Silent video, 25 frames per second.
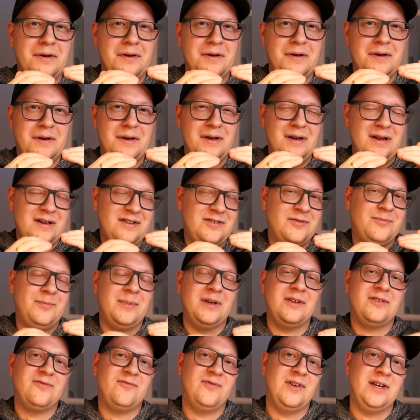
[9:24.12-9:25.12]
next
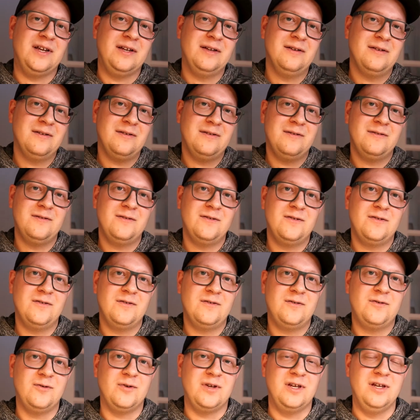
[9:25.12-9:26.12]
best thing
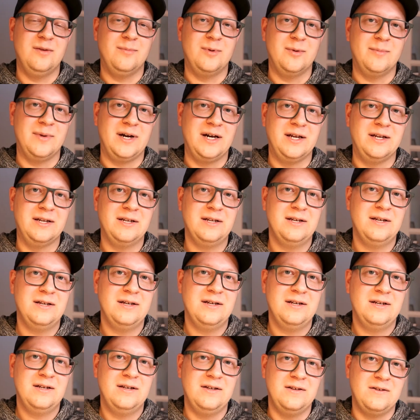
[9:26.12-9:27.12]
to keep in mind
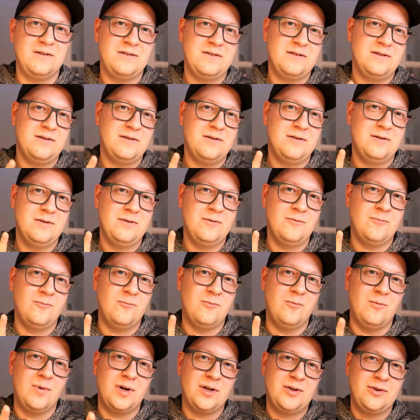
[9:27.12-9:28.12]
is
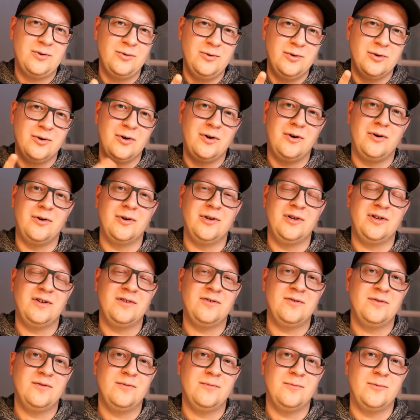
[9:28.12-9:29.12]
what do your
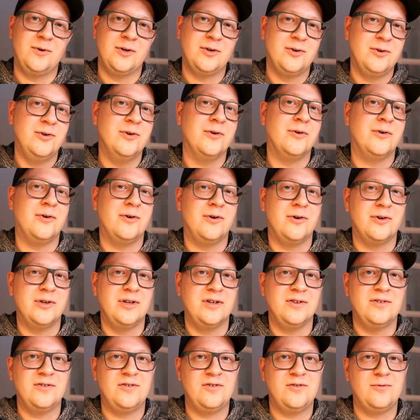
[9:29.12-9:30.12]
audience
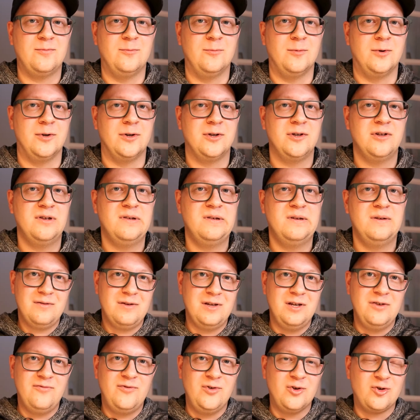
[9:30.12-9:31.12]
want?
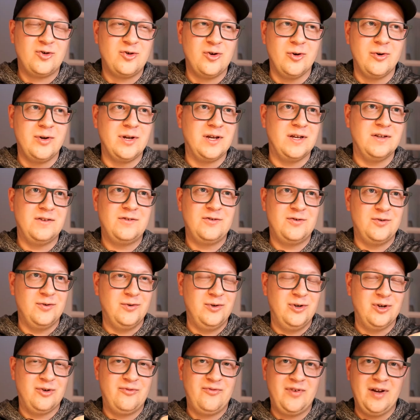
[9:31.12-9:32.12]
If you're showing it
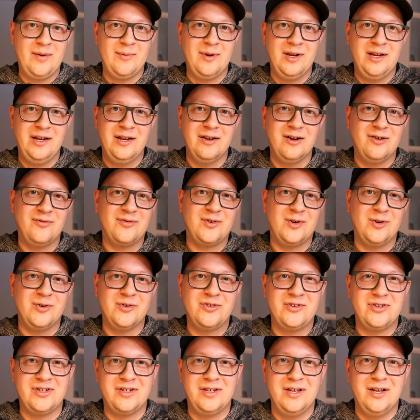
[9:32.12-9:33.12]
to your family, of
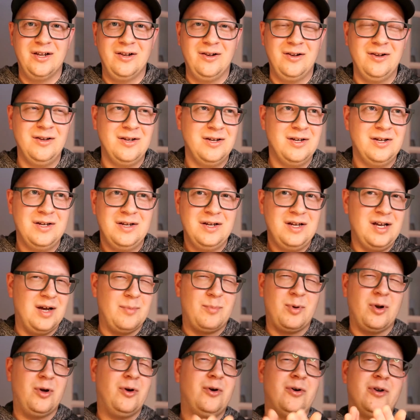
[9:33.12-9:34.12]
course, they'll
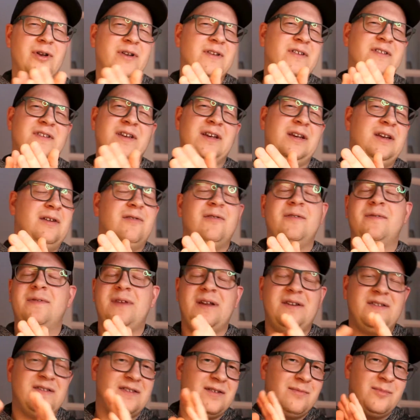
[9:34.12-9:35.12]
applaud and say, oh,
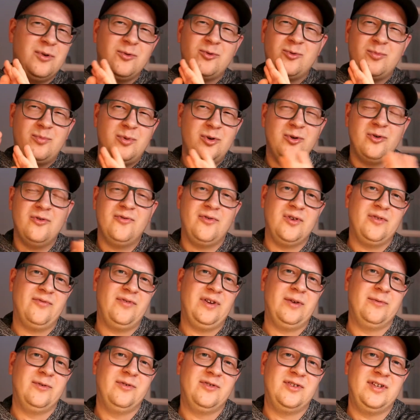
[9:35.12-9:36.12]
that's the most beautiful
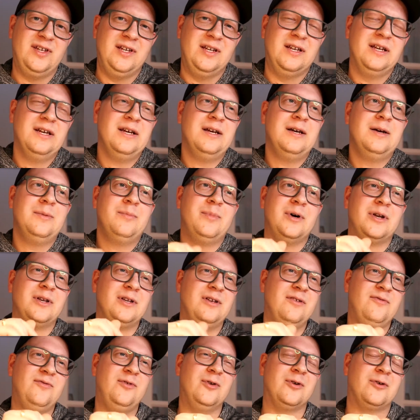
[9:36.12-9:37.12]
thing we've seen.
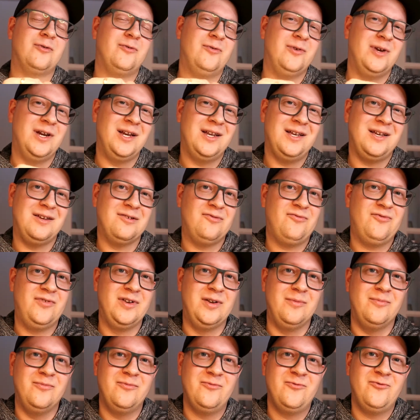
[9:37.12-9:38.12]
But if you're creating a
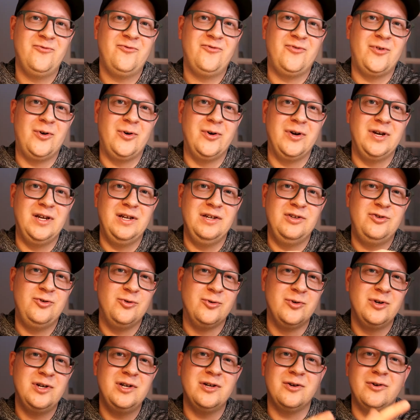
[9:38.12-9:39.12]
film for a
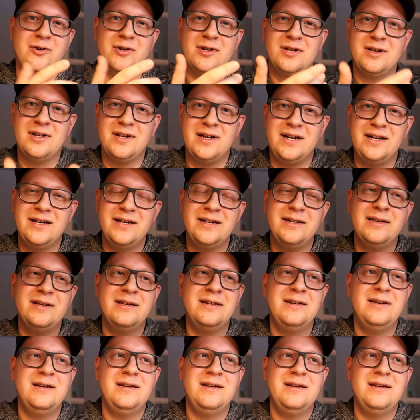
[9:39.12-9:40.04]
jury or a client,